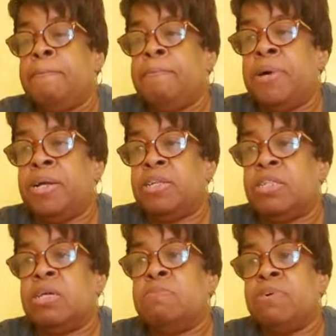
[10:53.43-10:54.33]
but
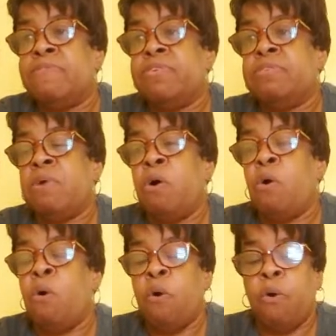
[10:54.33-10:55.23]
some of them
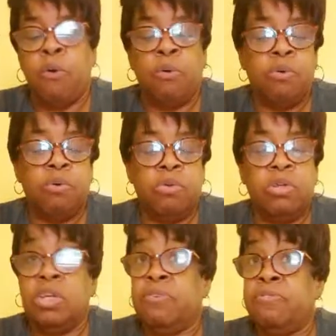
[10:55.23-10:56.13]
are
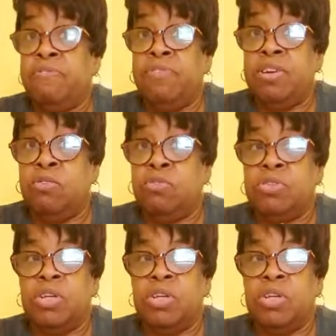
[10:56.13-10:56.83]
different feel.